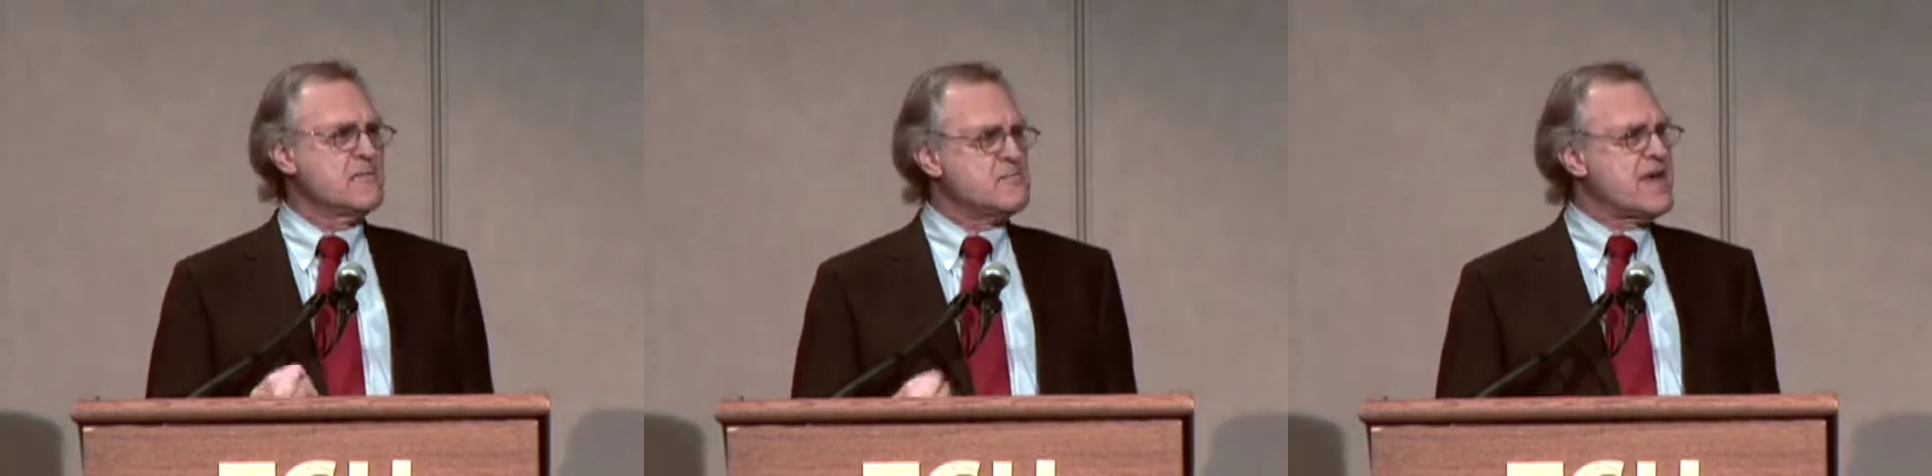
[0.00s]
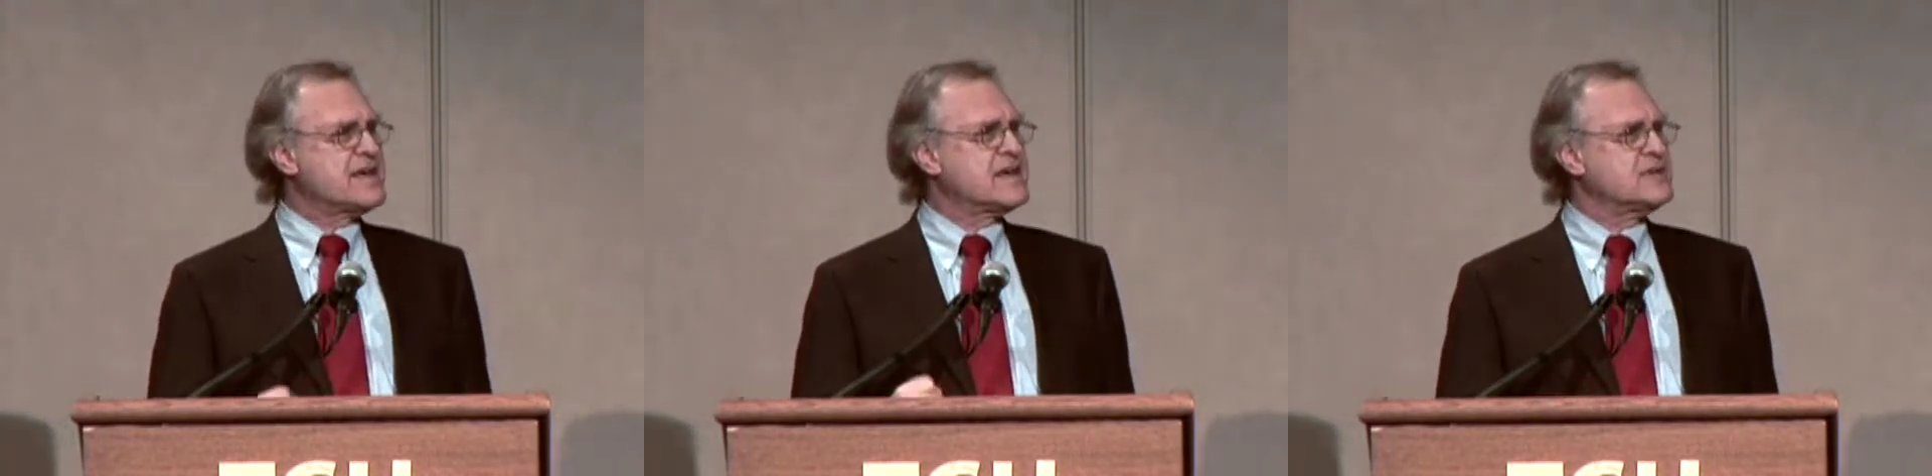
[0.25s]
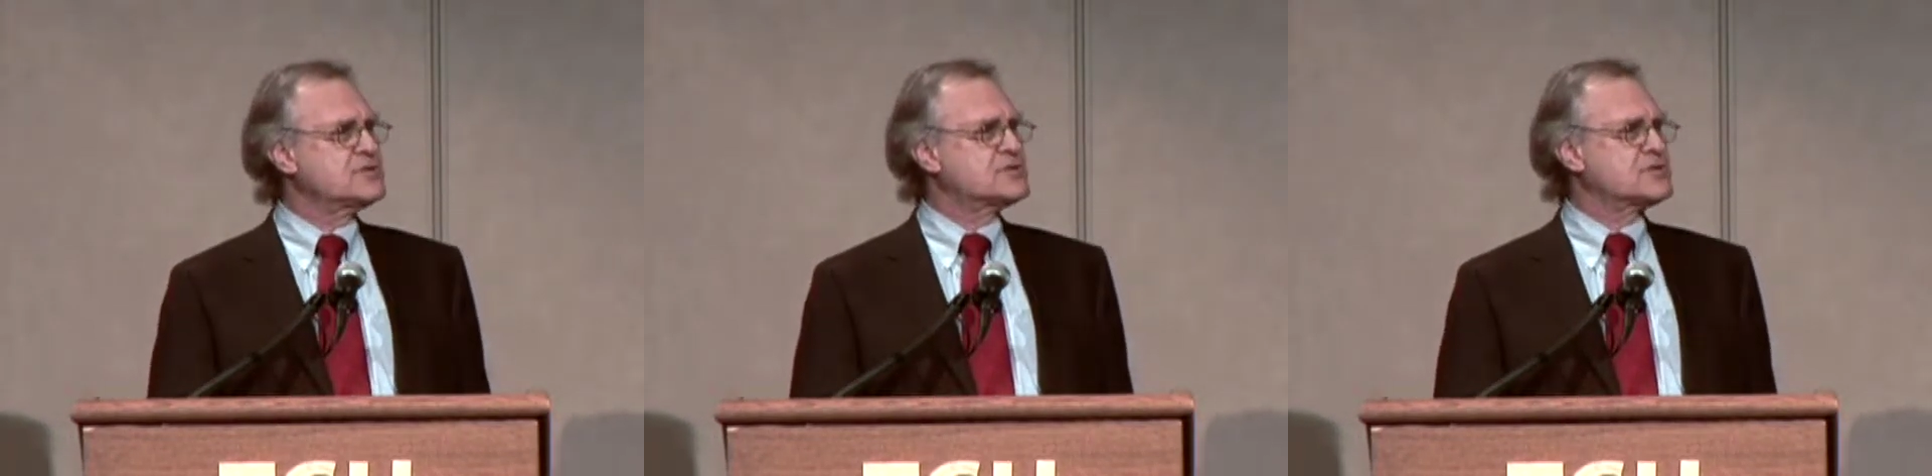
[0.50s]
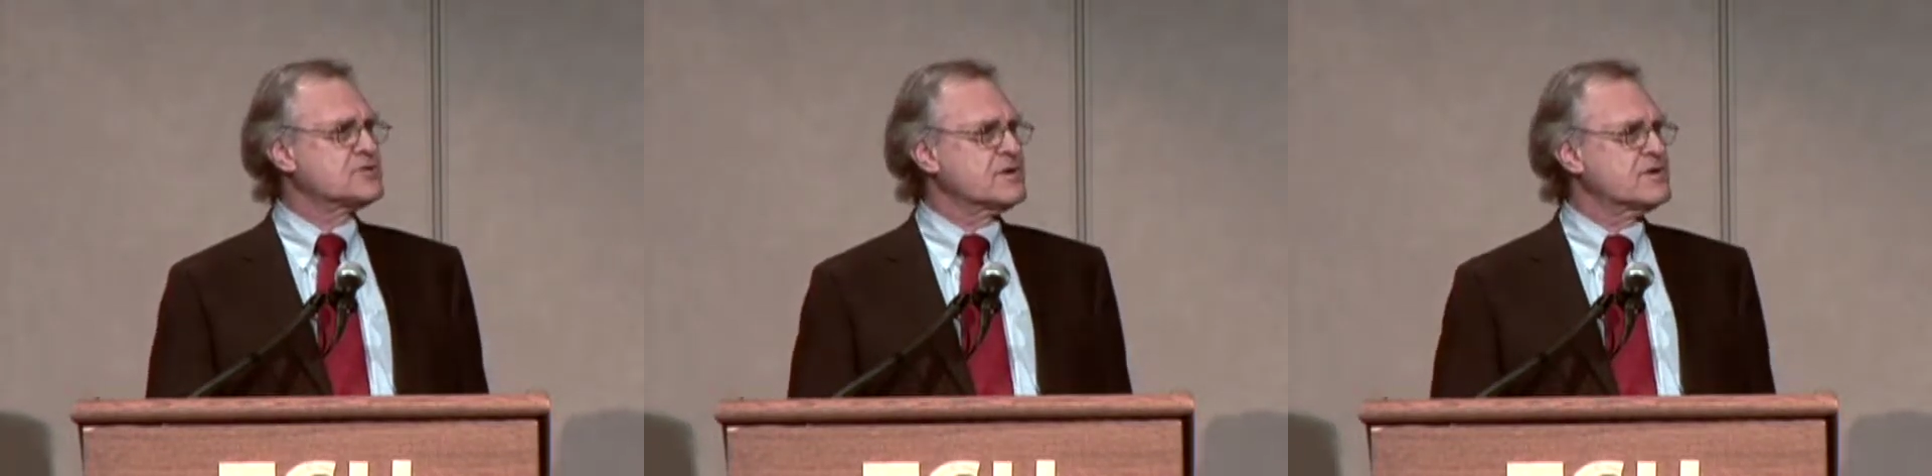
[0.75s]
making
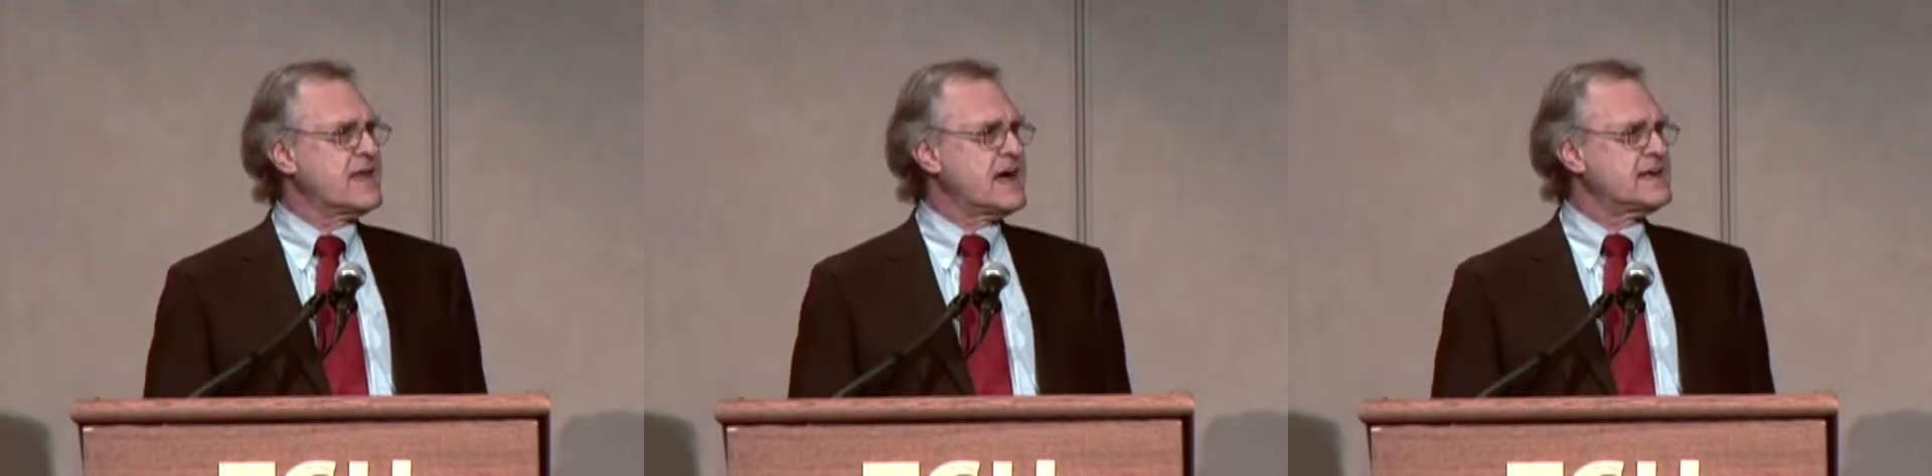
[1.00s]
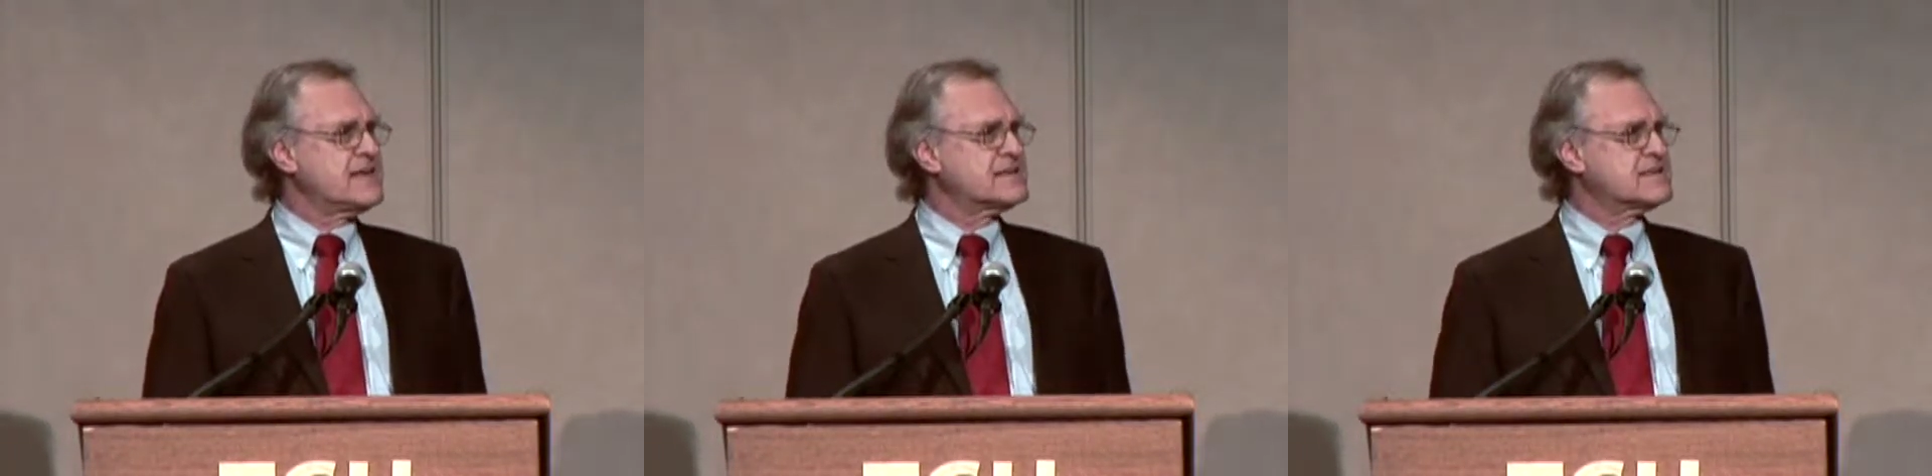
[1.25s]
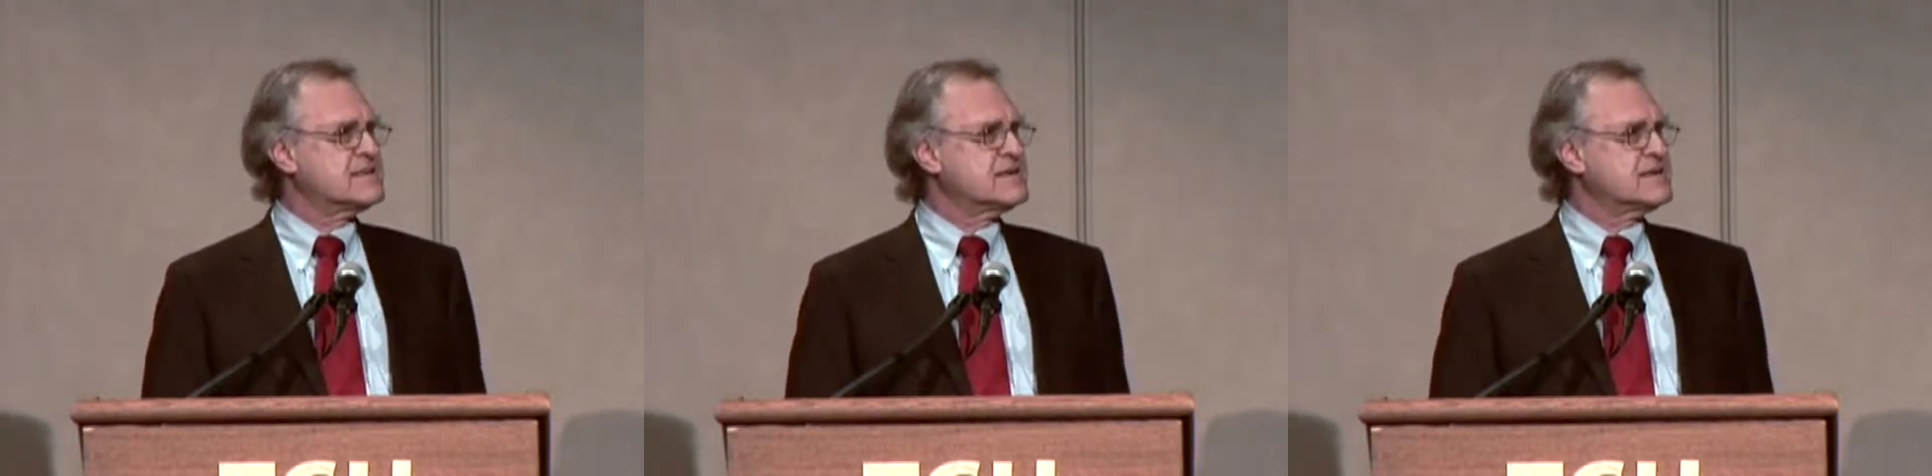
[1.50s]
sure that it